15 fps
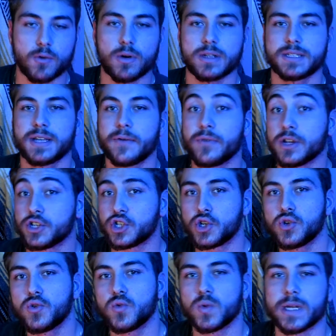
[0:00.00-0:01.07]
once every
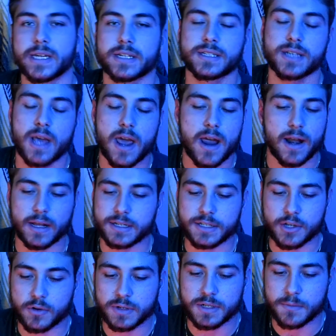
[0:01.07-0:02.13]
2 weeks, and I
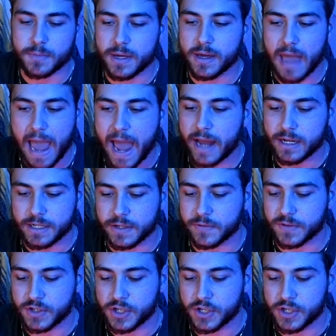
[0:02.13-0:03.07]
still wasn't being active.